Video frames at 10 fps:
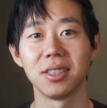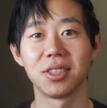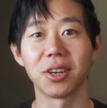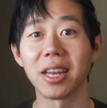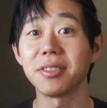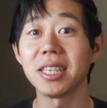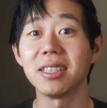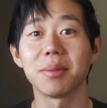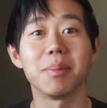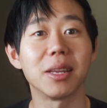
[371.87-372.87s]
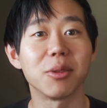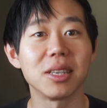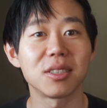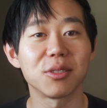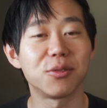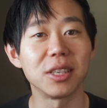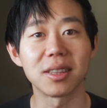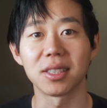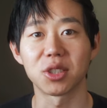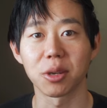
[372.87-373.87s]
So N F Ts in many ways fit the
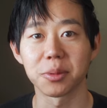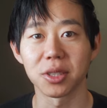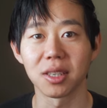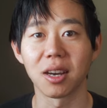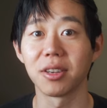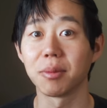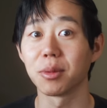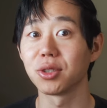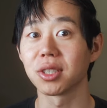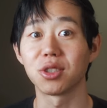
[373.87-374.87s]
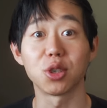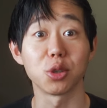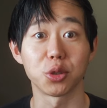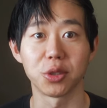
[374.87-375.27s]
description of an emerging social